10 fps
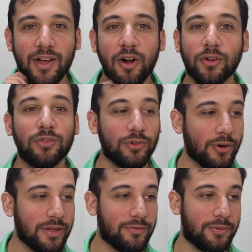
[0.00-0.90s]
are
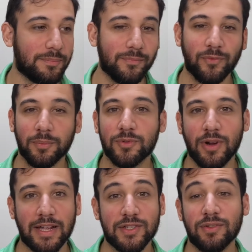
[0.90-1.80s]
starting from
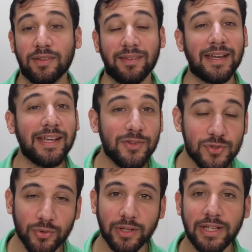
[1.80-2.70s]
scratch. Either it's an
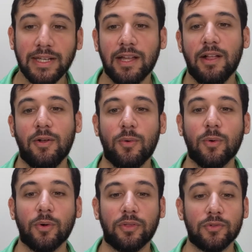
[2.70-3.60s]
injury
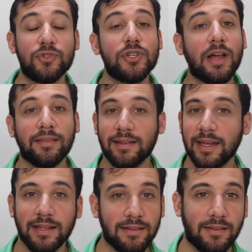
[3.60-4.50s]
or they're just
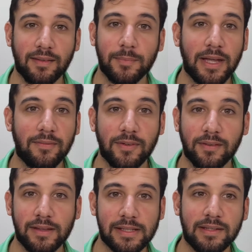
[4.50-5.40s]
getting into some kind of
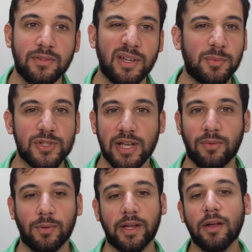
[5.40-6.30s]
physical activity, in which
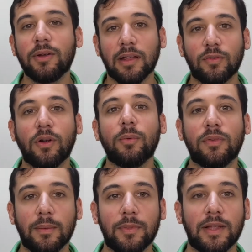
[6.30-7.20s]
case we're like, okay, start with
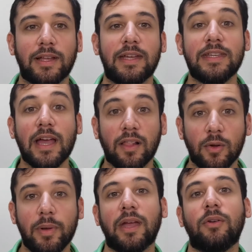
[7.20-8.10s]
something like a
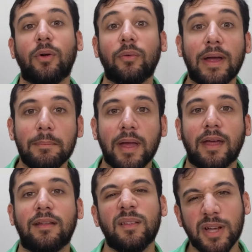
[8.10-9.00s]
yellow band or a red
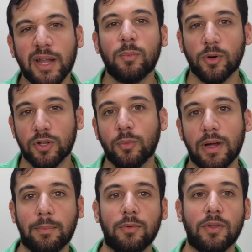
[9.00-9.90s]
band, and then kind of work your
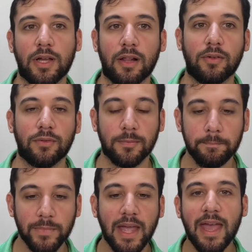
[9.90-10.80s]
way up through the colors
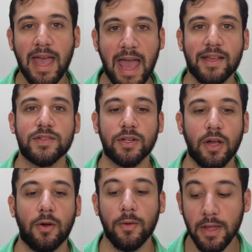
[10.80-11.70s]
as you
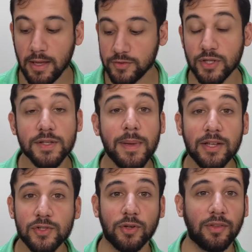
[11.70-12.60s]
go. Just
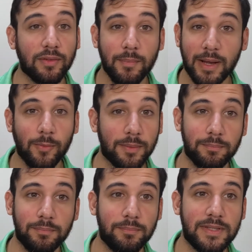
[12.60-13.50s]
make sure, this is my one
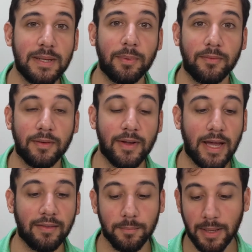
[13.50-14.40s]
tip of
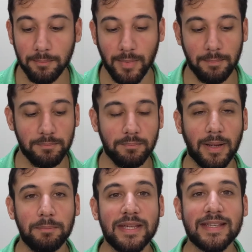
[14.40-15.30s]
advice,
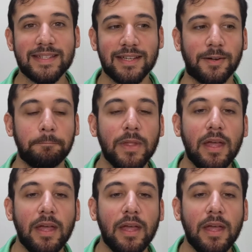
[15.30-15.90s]
my piece here.